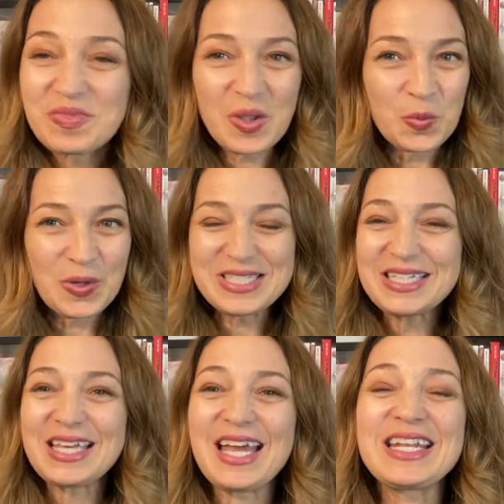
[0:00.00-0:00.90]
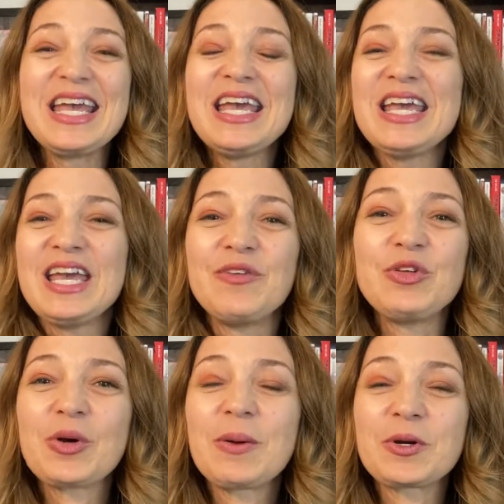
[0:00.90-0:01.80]
Once again, if
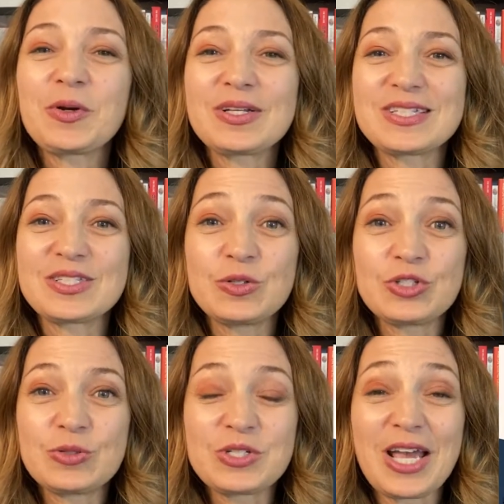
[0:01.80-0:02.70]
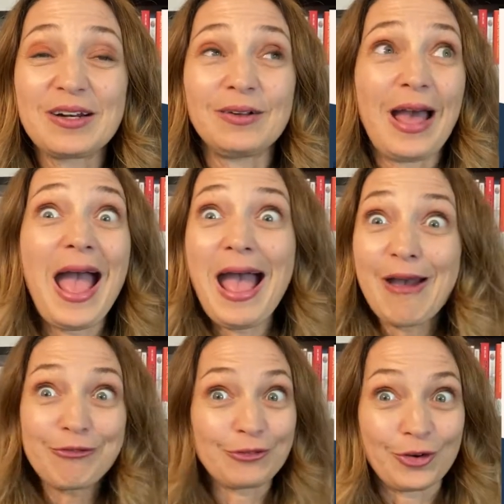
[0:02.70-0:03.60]
you come across this YouTube channel
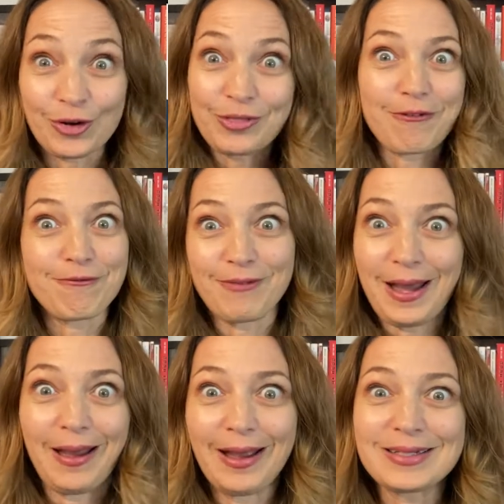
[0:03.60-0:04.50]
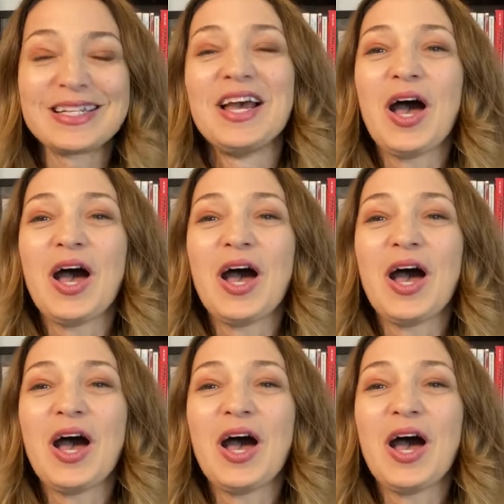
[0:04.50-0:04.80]
after the fact,